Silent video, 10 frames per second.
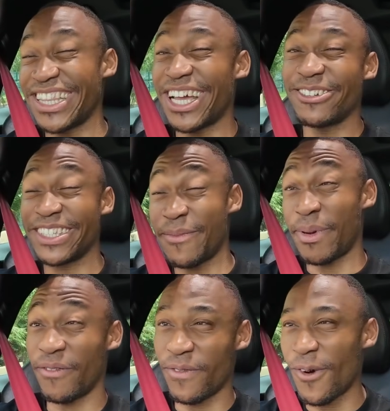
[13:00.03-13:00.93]
and that was the
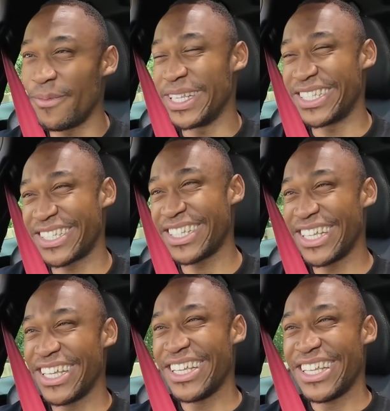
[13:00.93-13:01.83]
performance,
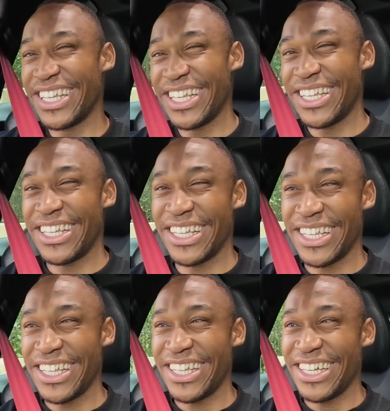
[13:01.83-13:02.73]

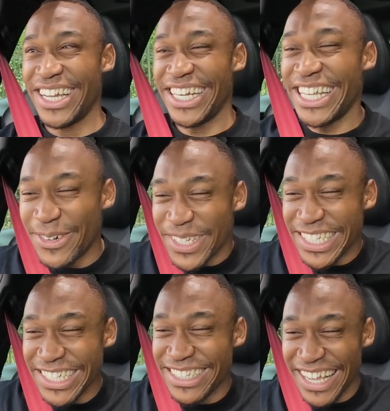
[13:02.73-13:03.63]
and it
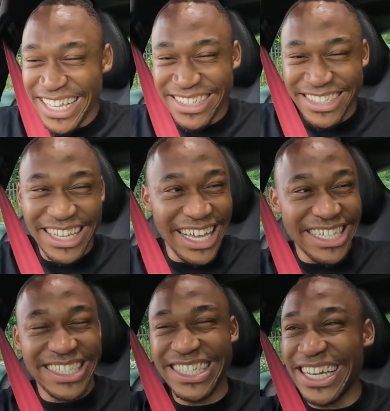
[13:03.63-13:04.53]
wasn't as
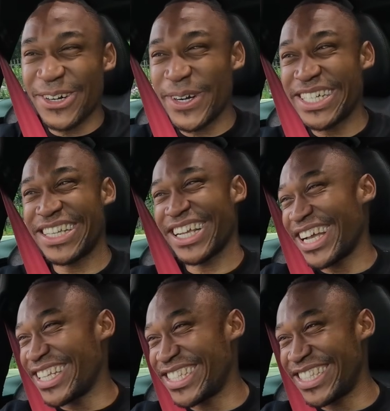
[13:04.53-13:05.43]
exhilarating
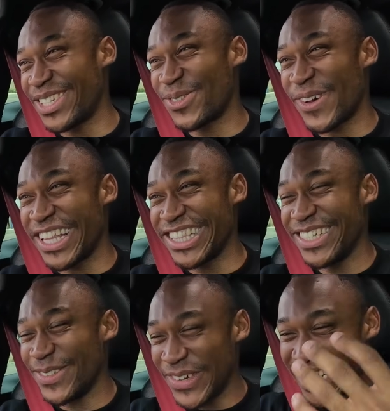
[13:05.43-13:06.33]
as this one.
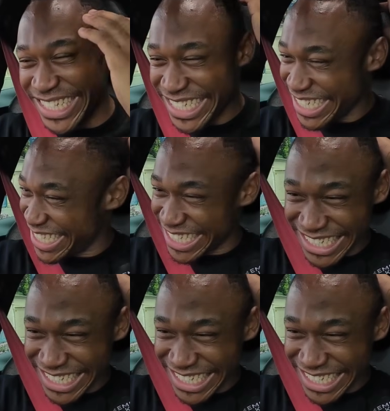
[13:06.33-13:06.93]
This one is just,